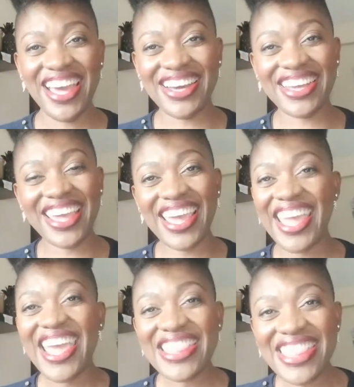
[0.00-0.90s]
Okay,
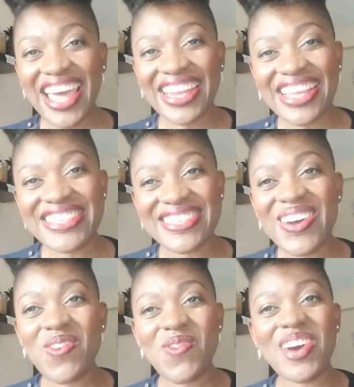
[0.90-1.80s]
that is
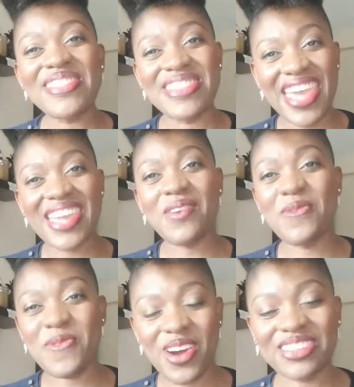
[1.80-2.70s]
not what they
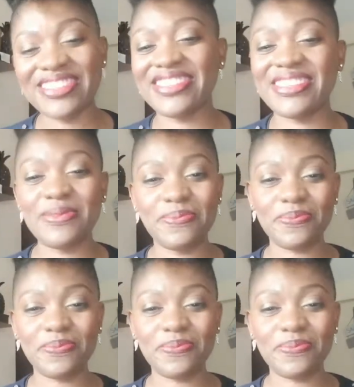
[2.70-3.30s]
want.